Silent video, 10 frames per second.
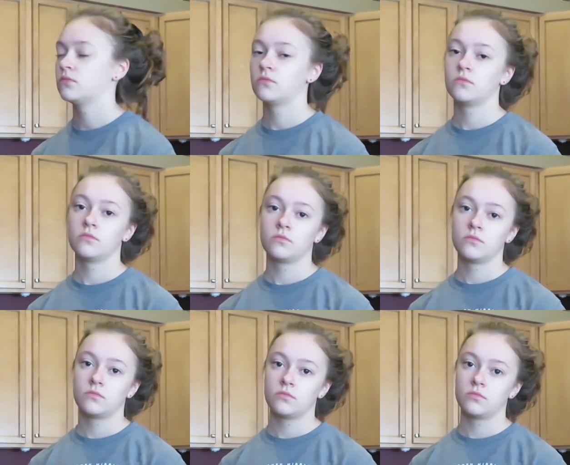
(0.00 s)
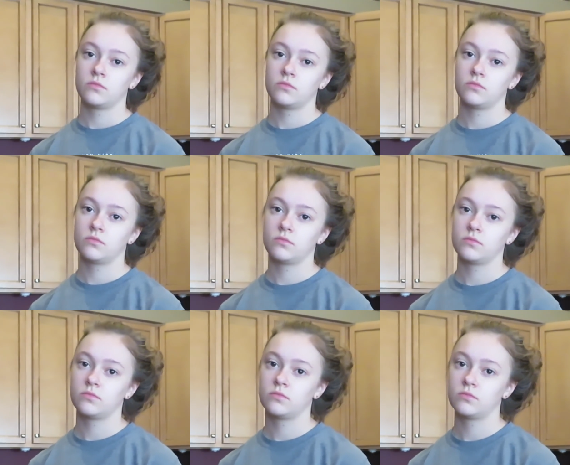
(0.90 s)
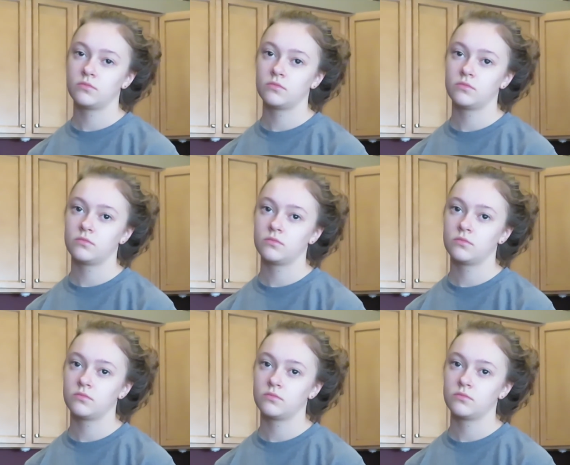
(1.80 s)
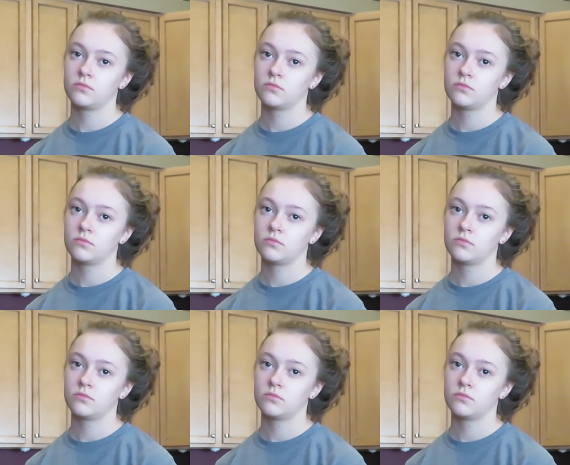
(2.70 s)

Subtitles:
Nothing is said.